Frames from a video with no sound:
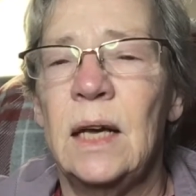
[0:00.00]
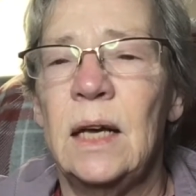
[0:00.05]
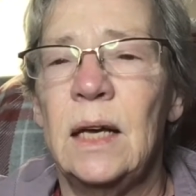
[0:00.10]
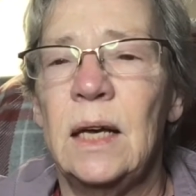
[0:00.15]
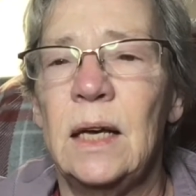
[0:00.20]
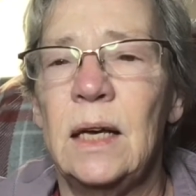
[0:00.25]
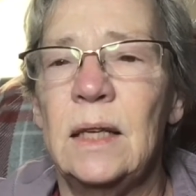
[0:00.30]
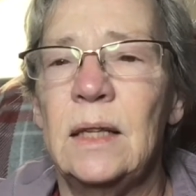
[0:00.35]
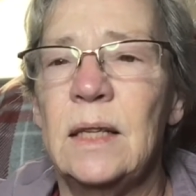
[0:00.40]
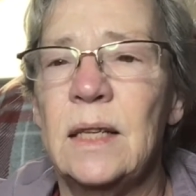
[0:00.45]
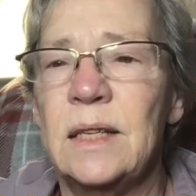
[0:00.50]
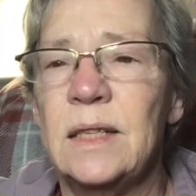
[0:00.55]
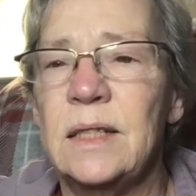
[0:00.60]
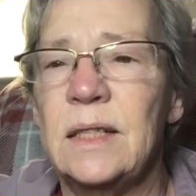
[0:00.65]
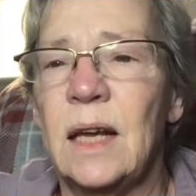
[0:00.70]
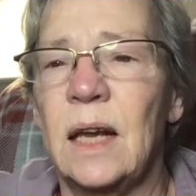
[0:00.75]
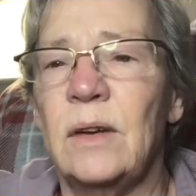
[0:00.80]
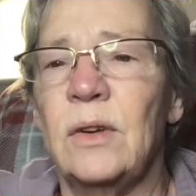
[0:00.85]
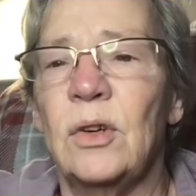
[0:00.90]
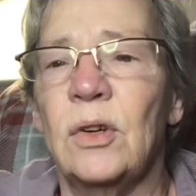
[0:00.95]
in the
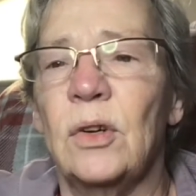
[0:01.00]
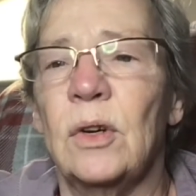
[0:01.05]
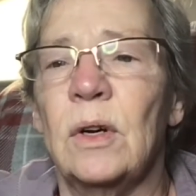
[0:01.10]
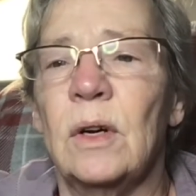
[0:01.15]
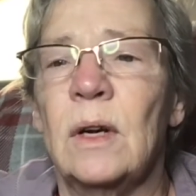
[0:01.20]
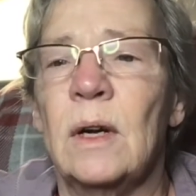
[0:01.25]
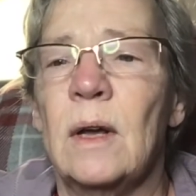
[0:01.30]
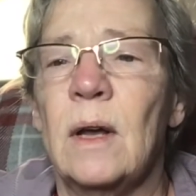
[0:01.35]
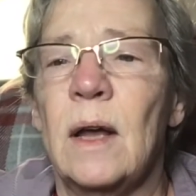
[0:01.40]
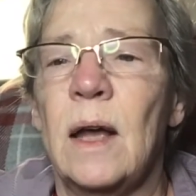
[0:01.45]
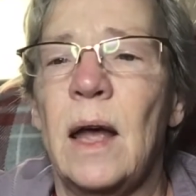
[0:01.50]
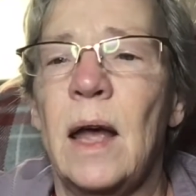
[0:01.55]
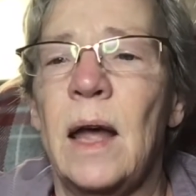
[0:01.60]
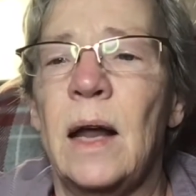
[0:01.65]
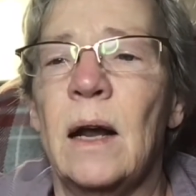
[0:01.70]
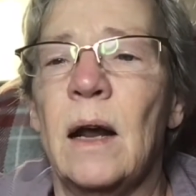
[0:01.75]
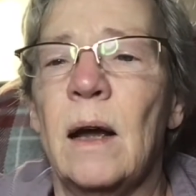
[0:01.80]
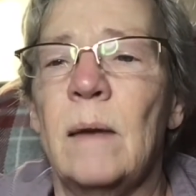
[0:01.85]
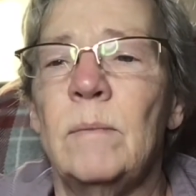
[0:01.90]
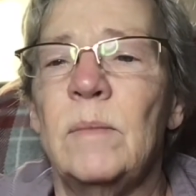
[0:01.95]
center,
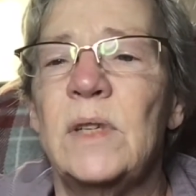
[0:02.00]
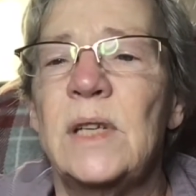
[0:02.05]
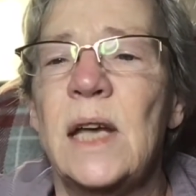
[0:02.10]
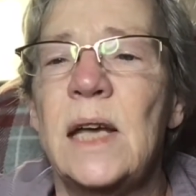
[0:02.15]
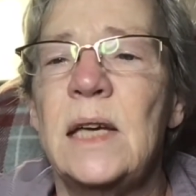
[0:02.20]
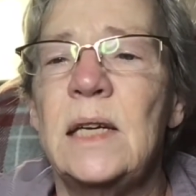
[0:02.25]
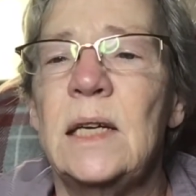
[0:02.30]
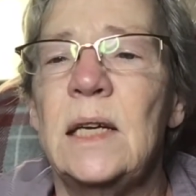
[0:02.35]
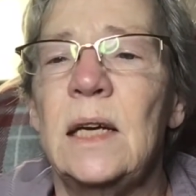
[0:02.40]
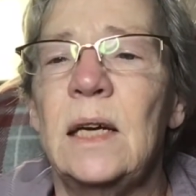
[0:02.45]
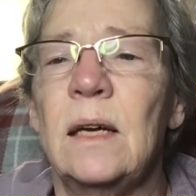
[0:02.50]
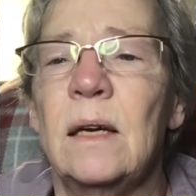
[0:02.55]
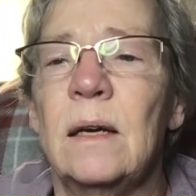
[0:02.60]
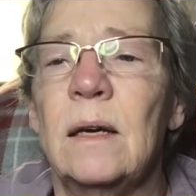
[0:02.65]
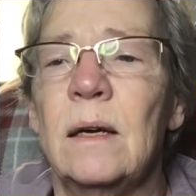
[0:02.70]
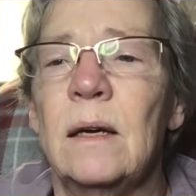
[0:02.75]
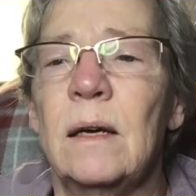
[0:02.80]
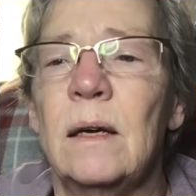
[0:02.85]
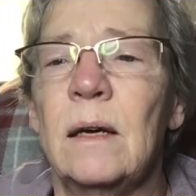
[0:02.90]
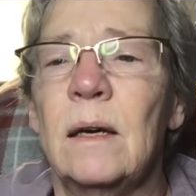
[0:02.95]
and I'm taking
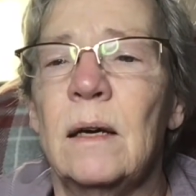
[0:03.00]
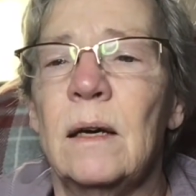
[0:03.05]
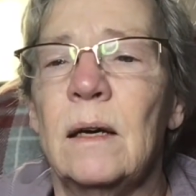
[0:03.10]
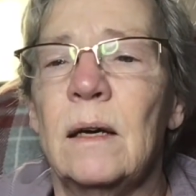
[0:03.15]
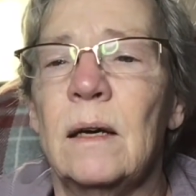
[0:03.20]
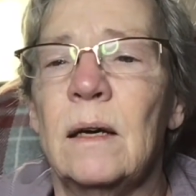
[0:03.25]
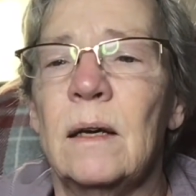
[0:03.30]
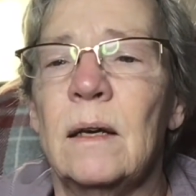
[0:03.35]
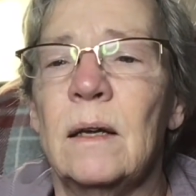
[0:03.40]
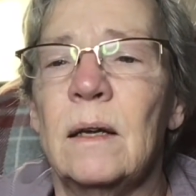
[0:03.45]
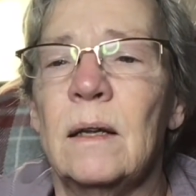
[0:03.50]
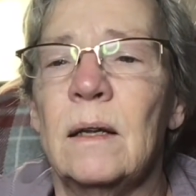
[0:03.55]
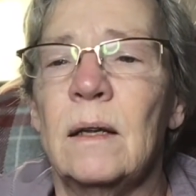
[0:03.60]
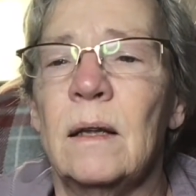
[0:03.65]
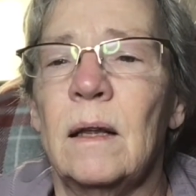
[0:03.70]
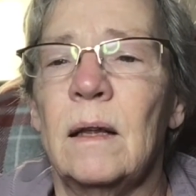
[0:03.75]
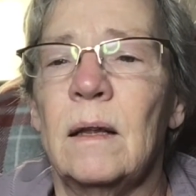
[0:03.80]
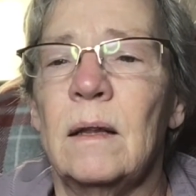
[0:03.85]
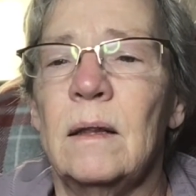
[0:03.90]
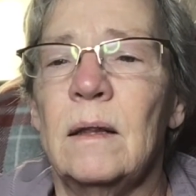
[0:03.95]

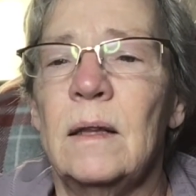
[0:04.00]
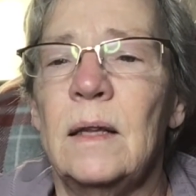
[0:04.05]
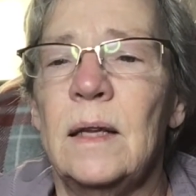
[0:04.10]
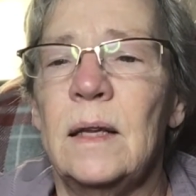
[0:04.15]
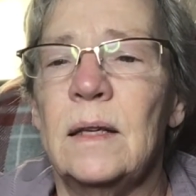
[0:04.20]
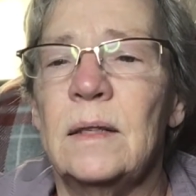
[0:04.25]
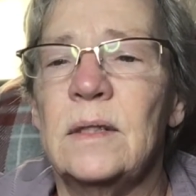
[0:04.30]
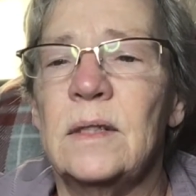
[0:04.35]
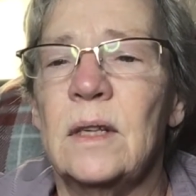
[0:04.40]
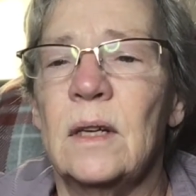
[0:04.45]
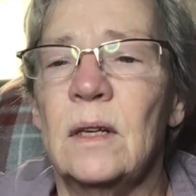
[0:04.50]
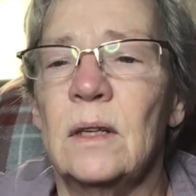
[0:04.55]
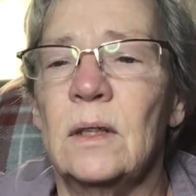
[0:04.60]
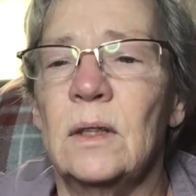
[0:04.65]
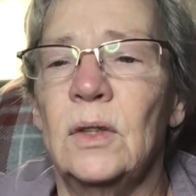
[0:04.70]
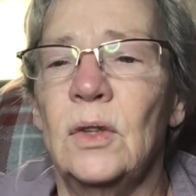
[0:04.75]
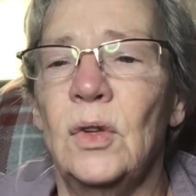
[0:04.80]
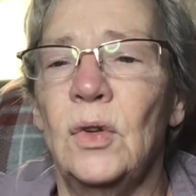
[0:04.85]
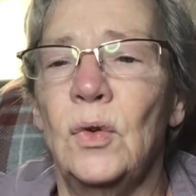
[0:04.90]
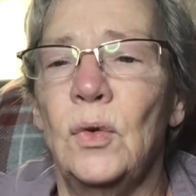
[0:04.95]
this
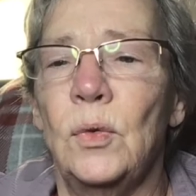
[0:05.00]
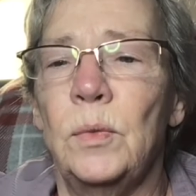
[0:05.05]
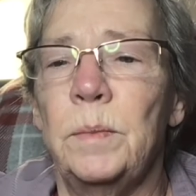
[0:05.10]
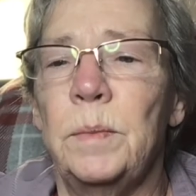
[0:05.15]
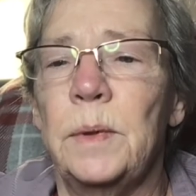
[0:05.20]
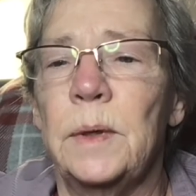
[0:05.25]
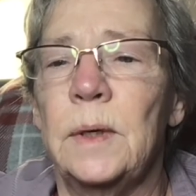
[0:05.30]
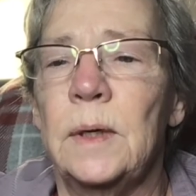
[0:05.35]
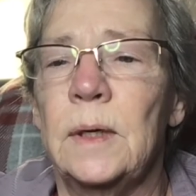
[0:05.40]
loop